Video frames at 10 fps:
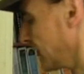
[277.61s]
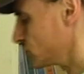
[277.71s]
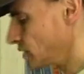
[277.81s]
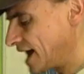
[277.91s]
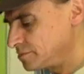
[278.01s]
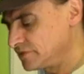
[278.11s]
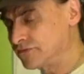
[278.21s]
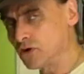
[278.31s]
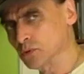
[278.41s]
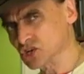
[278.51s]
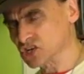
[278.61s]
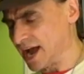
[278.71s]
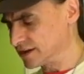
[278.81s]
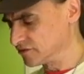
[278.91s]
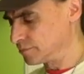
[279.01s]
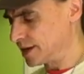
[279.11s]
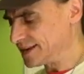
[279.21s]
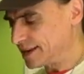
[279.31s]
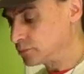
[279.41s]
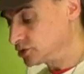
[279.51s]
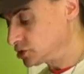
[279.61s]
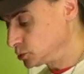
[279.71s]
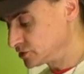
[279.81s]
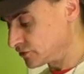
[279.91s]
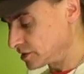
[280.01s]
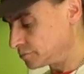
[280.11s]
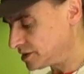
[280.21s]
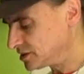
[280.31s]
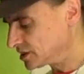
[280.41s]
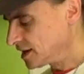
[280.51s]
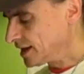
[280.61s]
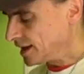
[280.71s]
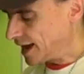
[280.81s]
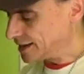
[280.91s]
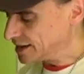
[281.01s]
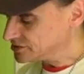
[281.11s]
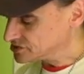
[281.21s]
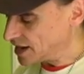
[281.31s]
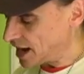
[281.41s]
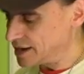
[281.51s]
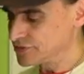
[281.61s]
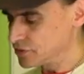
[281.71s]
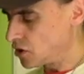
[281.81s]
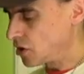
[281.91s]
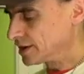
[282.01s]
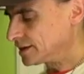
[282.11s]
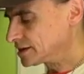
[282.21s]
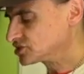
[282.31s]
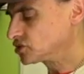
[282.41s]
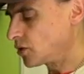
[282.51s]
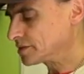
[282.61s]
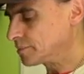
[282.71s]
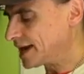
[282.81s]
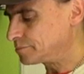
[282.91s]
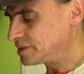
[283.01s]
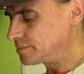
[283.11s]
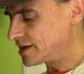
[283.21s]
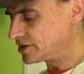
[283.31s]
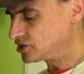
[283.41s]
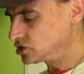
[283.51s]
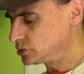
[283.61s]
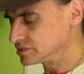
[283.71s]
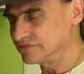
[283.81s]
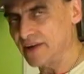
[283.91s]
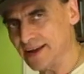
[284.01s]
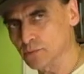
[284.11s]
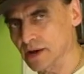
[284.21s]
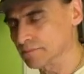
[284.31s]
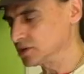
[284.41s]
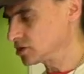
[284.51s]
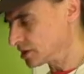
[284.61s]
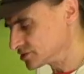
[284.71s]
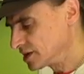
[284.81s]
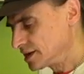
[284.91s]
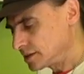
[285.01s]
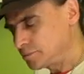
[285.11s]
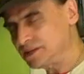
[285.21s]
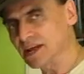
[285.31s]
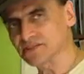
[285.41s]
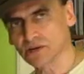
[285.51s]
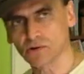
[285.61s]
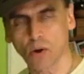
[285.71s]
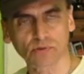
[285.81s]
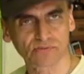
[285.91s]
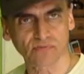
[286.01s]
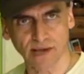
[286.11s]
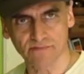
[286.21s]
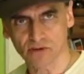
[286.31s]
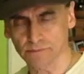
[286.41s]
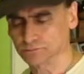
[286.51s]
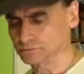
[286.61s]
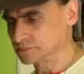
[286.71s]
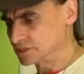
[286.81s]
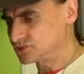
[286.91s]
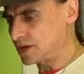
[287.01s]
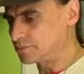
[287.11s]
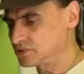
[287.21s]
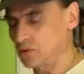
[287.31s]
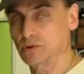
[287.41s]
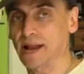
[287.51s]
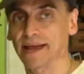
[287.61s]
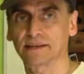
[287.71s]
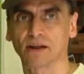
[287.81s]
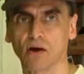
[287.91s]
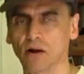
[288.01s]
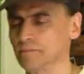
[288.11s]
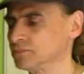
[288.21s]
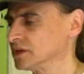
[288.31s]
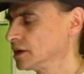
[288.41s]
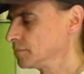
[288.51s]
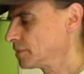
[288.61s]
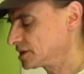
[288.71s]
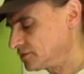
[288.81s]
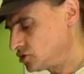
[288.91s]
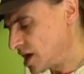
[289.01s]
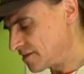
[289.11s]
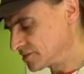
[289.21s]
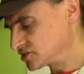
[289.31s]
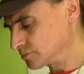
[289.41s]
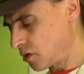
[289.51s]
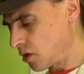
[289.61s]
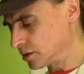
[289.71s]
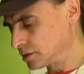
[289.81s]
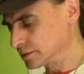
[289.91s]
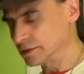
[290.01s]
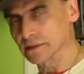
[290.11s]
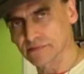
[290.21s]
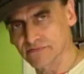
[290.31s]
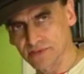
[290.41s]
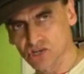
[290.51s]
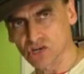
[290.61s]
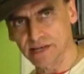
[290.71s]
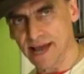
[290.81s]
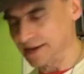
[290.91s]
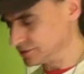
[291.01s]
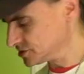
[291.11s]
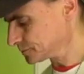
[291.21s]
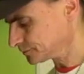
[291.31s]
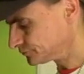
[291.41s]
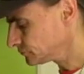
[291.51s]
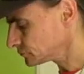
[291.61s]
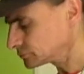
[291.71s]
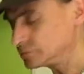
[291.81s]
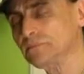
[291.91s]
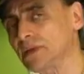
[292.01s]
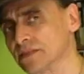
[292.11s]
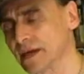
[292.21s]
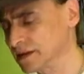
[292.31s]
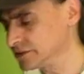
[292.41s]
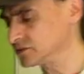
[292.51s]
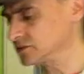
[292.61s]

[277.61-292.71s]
I tried before which kind of blade I would use for the beet, and I said I thought I saw it might be better to use the fine one because the beet has a gross flavor. Some don't like it at all, but if you have the small, the, the juliennes, then it